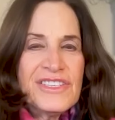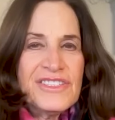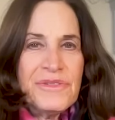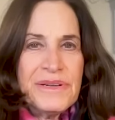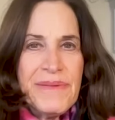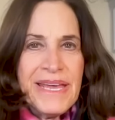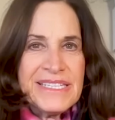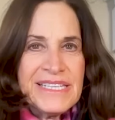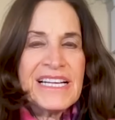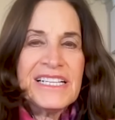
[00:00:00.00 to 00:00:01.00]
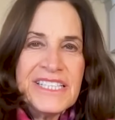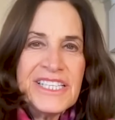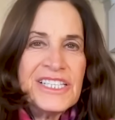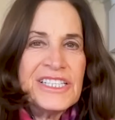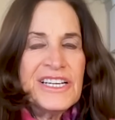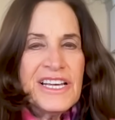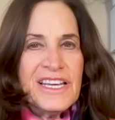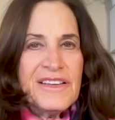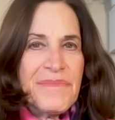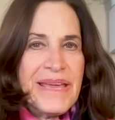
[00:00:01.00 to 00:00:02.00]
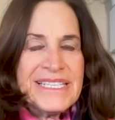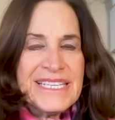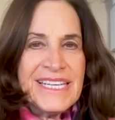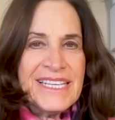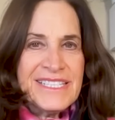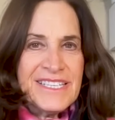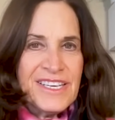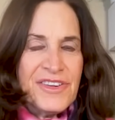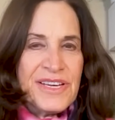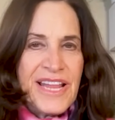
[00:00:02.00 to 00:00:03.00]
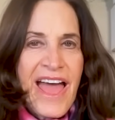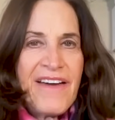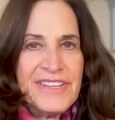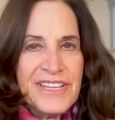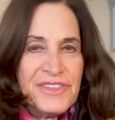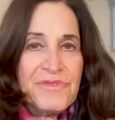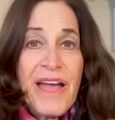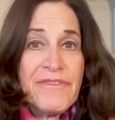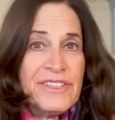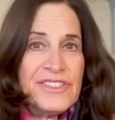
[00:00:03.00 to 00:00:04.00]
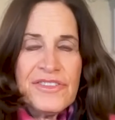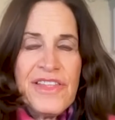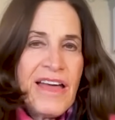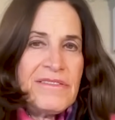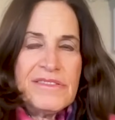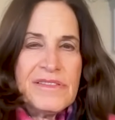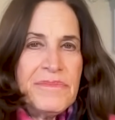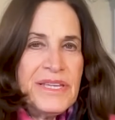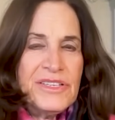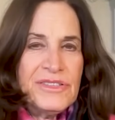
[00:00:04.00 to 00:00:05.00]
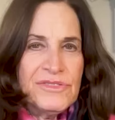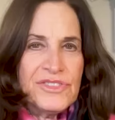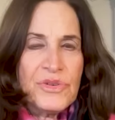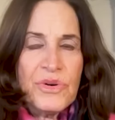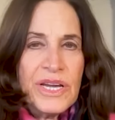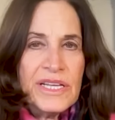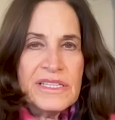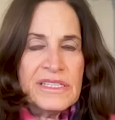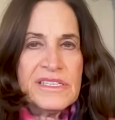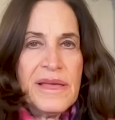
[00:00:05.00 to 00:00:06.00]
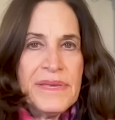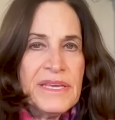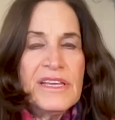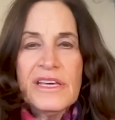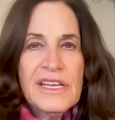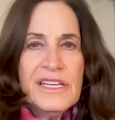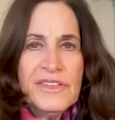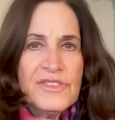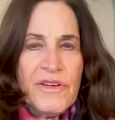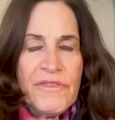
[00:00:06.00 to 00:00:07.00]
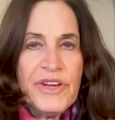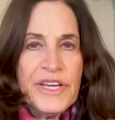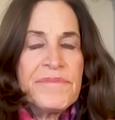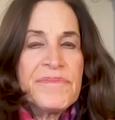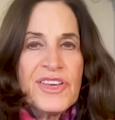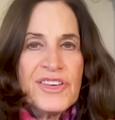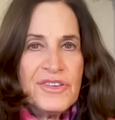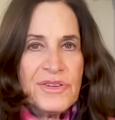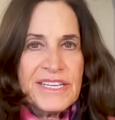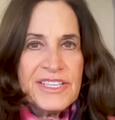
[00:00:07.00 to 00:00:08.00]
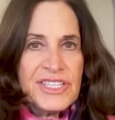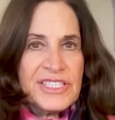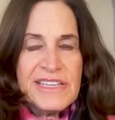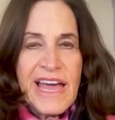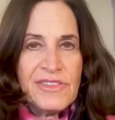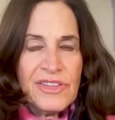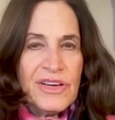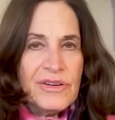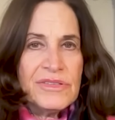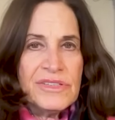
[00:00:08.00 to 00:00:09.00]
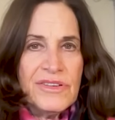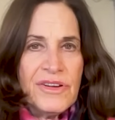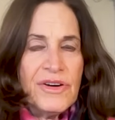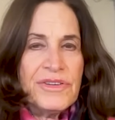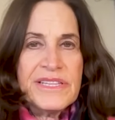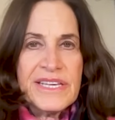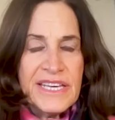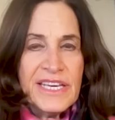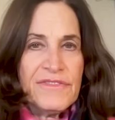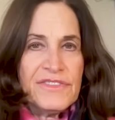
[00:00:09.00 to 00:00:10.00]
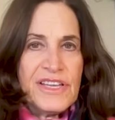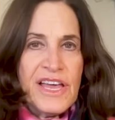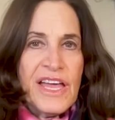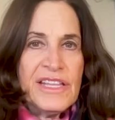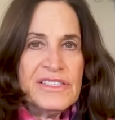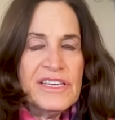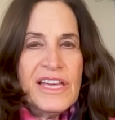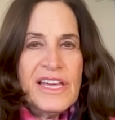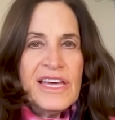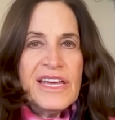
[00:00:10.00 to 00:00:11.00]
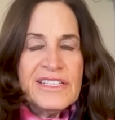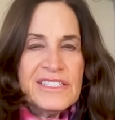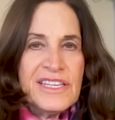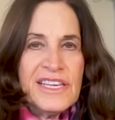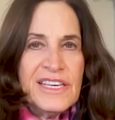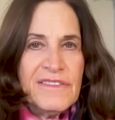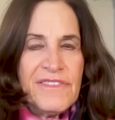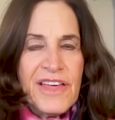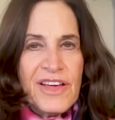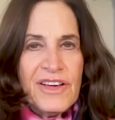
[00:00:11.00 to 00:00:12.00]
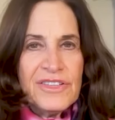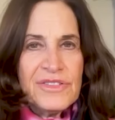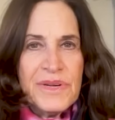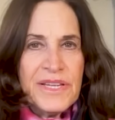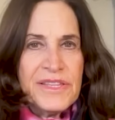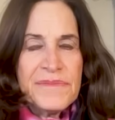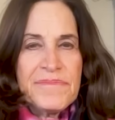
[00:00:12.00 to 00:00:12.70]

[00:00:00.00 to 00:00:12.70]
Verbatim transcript: So it makes it clear, it makes it easy. You can have it as a reference so that the minute you join the summit, and it's all free, you can just download, you know, go to the gifts and it's the gift that goes with